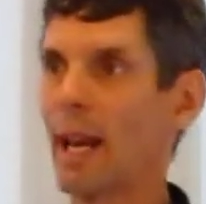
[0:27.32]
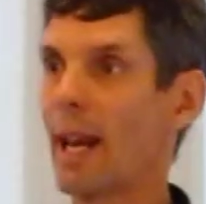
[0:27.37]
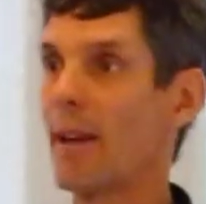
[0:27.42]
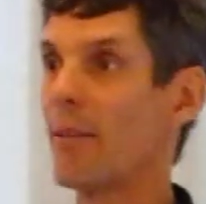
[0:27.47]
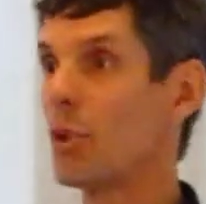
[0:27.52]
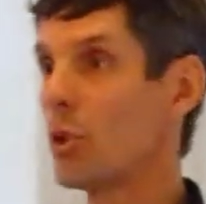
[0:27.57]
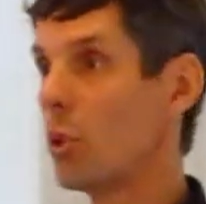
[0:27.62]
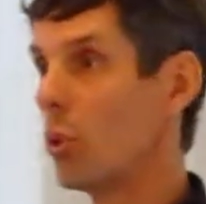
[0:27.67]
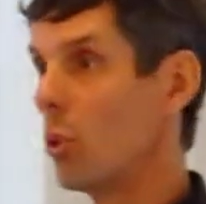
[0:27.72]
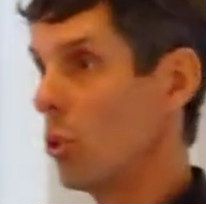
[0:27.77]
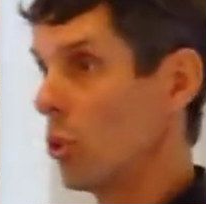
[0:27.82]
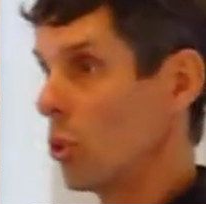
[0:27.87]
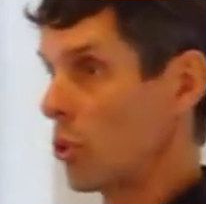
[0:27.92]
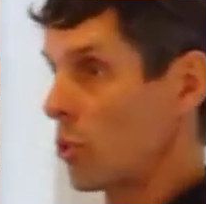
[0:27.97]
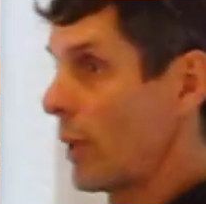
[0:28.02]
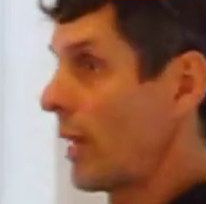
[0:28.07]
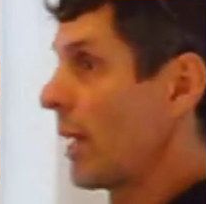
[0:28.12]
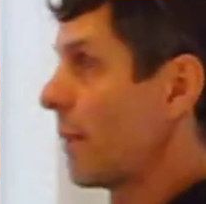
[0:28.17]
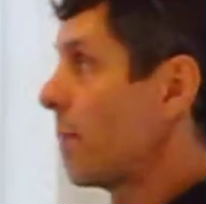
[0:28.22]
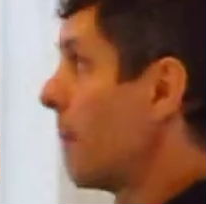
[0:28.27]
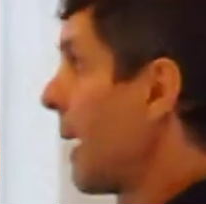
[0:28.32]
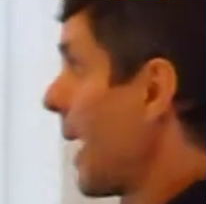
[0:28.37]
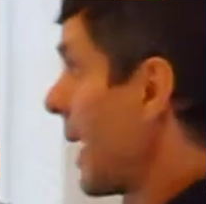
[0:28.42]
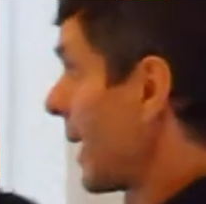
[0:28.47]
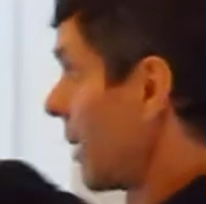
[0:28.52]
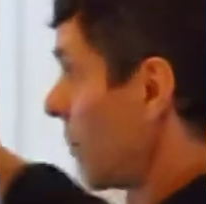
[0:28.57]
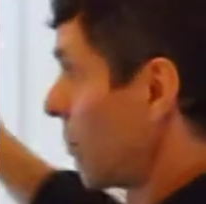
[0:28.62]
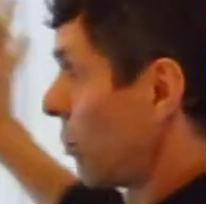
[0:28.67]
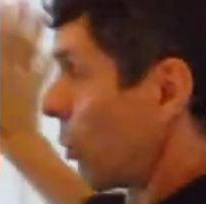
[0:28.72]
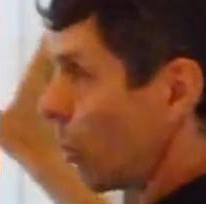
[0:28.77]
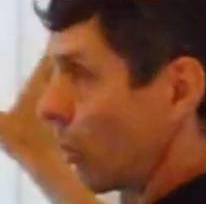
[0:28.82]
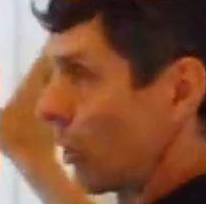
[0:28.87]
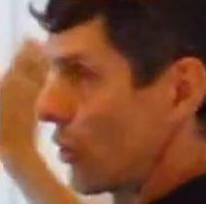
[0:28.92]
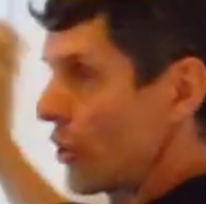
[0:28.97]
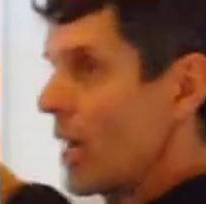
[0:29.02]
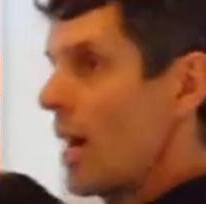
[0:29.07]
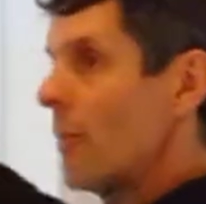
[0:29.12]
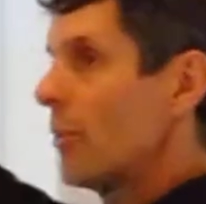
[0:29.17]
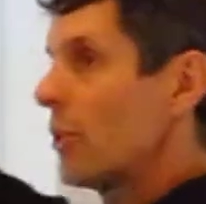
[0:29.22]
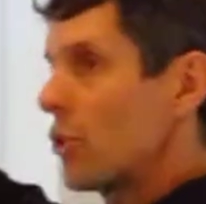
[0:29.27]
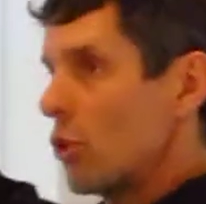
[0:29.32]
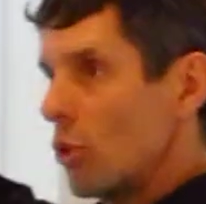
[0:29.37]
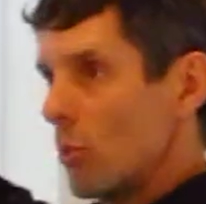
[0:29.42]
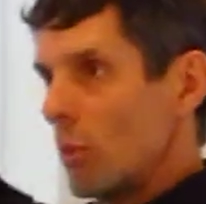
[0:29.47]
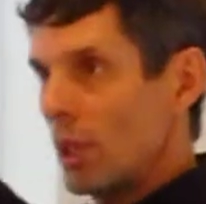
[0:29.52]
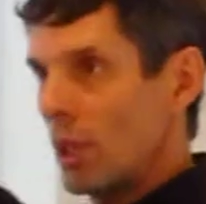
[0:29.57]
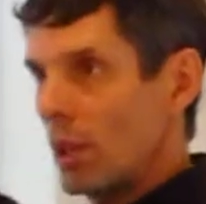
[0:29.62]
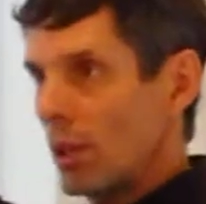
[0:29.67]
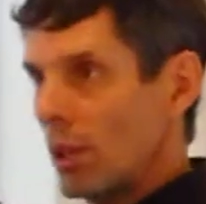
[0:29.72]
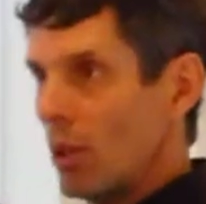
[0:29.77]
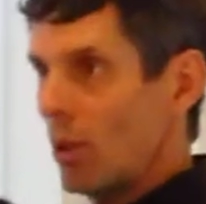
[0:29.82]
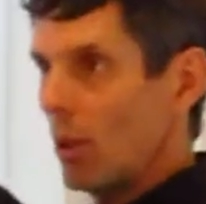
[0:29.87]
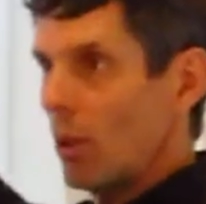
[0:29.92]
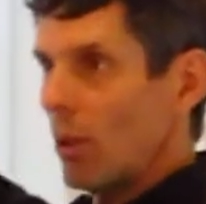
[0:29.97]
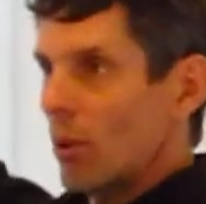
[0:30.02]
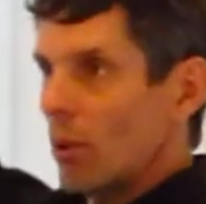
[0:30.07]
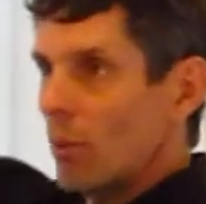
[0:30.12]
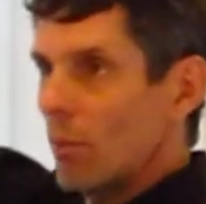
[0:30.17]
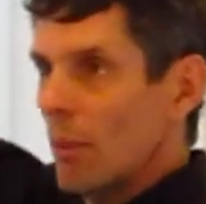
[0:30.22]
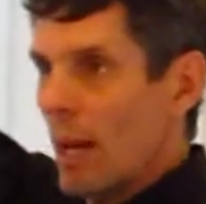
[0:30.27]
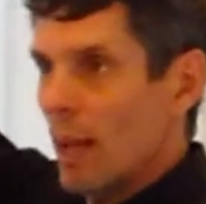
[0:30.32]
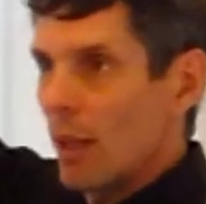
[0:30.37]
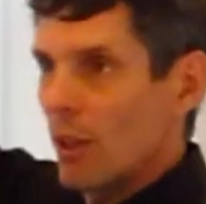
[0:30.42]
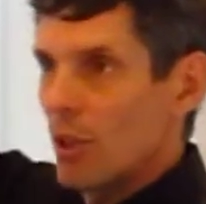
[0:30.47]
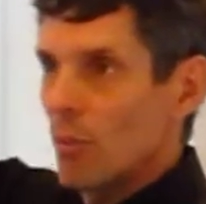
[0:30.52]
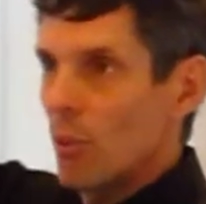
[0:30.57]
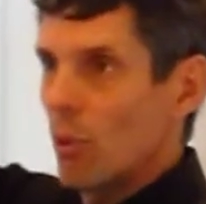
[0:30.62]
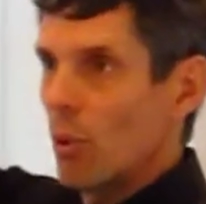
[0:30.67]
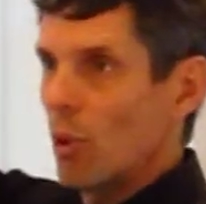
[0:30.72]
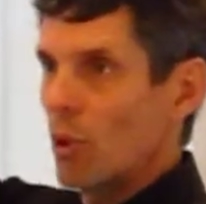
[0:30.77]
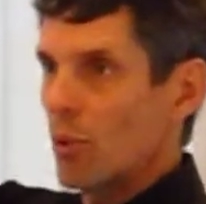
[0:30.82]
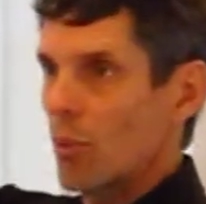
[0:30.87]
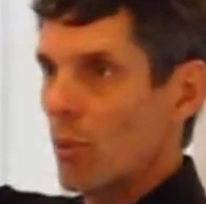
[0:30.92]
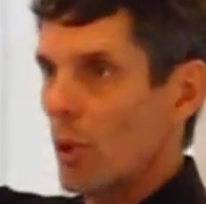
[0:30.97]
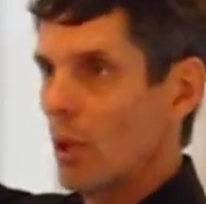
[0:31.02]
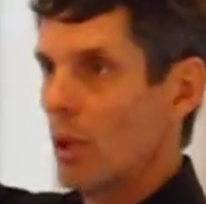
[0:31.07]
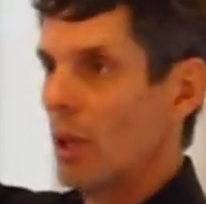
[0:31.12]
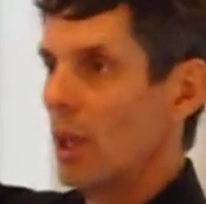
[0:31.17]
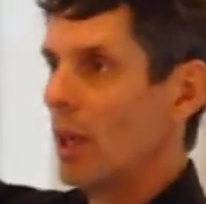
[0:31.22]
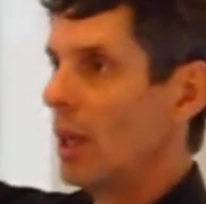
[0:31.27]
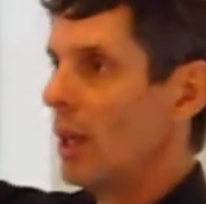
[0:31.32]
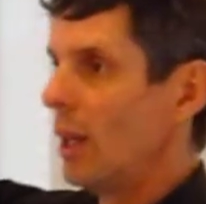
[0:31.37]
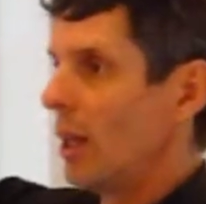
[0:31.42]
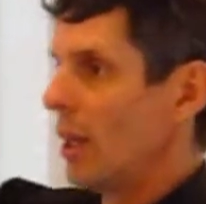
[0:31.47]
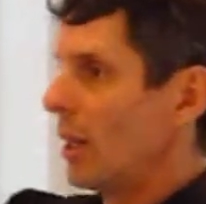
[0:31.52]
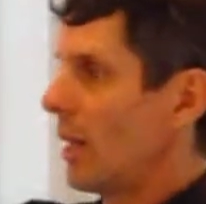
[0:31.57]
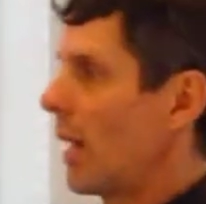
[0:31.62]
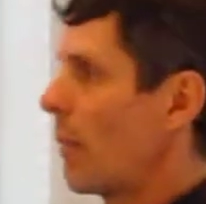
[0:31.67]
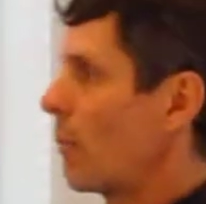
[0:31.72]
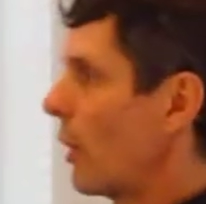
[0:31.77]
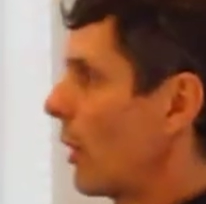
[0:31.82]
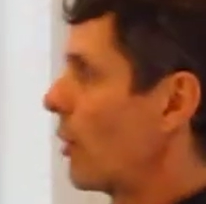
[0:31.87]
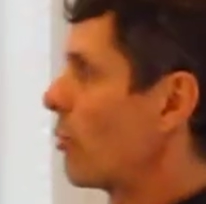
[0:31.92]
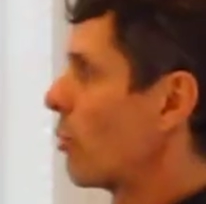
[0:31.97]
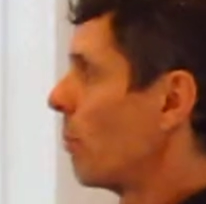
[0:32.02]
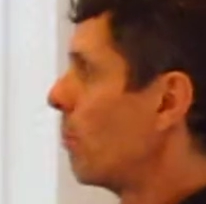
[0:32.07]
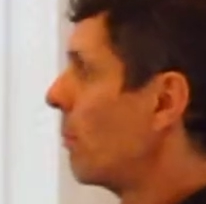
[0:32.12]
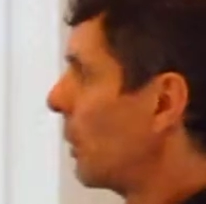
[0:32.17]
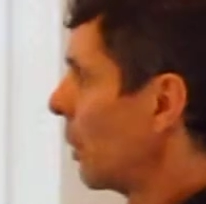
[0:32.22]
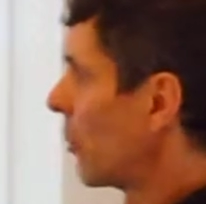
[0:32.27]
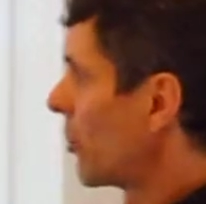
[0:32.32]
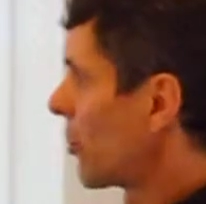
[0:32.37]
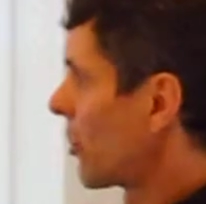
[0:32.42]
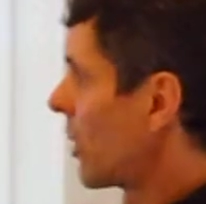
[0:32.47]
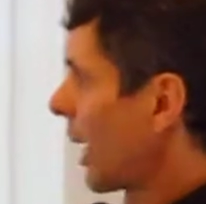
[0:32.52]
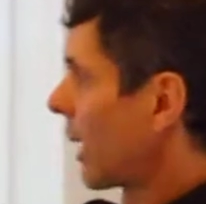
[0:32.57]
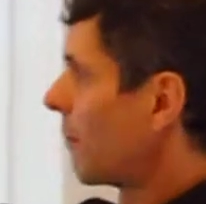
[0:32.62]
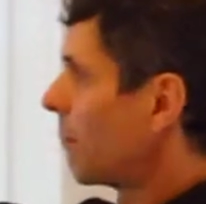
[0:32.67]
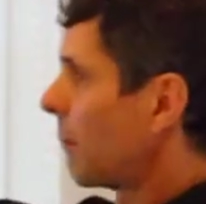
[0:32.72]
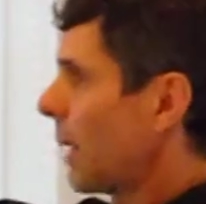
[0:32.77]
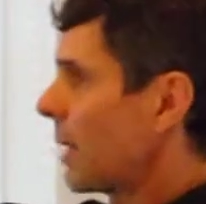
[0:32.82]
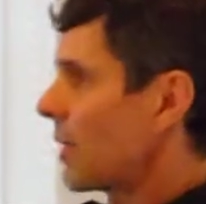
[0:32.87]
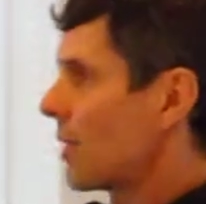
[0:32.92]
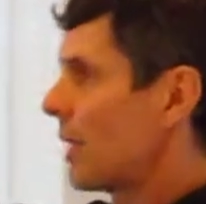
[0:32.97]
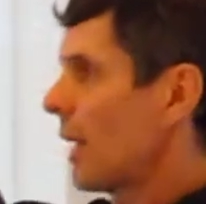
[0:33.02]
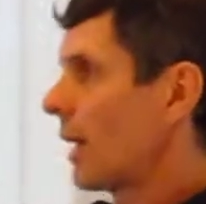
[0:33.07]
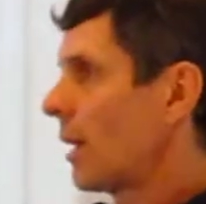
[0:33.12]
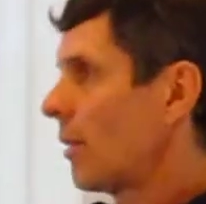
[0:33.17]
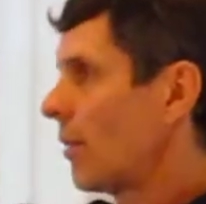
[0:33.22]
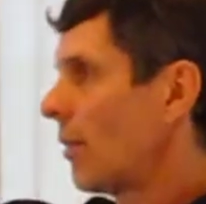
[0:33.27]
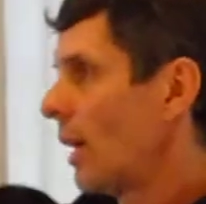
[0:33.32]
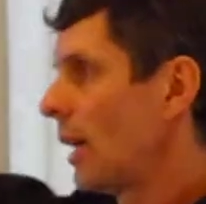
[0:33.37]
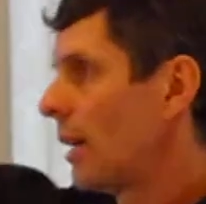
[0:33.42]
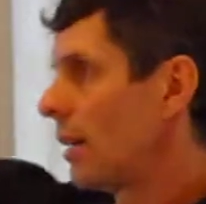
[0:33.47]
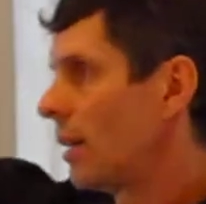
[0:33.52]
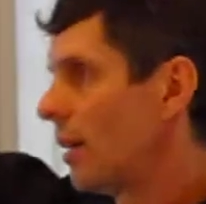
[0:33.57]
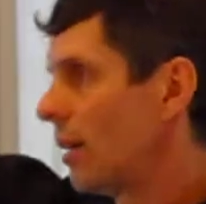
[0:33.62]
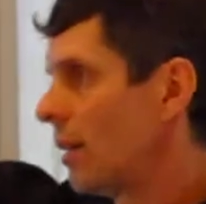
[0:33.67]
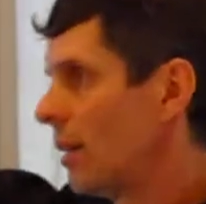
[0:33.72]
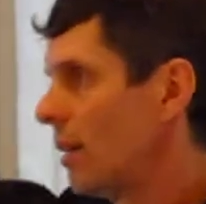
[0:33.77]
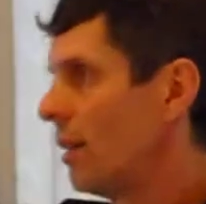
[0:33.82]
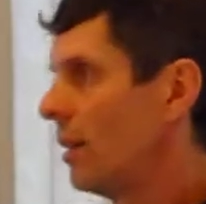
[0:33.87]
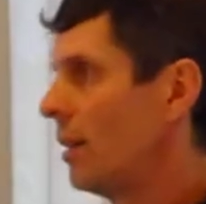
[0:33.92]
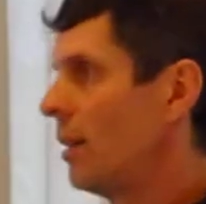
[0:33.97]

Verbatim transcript: gave tools, we had magnet boards, Yamazumi they're called, or balance boards, where the operators would build second by second, right, the,